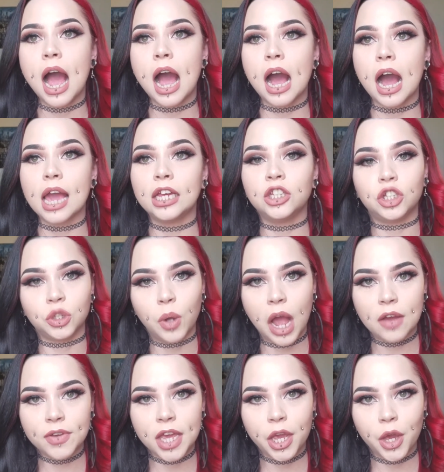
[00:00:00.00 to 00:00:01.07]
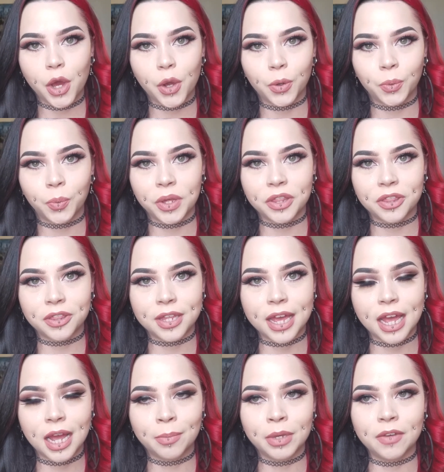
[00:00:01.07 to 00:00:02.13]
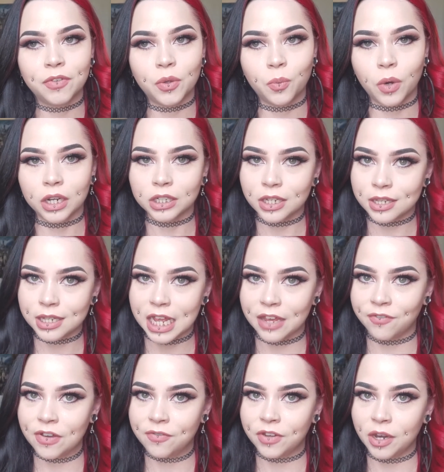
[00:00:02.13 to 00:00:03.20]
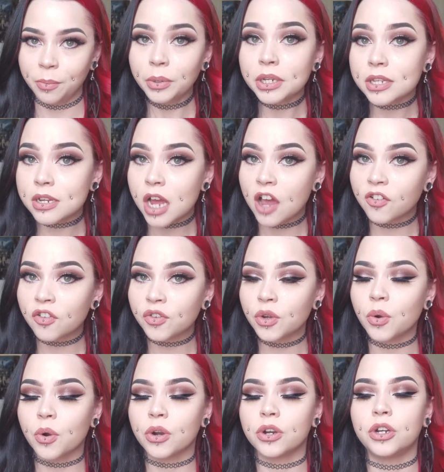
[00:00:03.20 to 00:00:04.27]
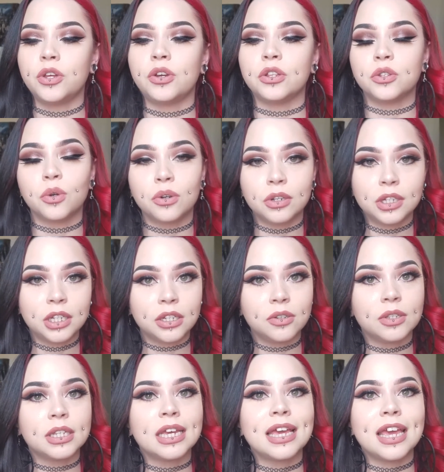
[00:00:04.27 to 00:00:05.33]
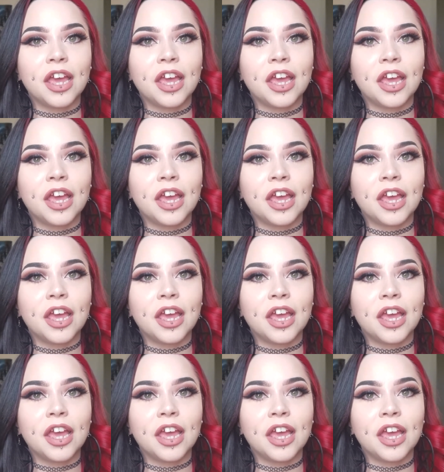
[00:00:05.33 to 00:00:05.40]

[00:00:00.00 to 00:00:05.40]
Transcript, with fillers: I do have a code with them. If you want to save 15% off of your order, you can totally use it.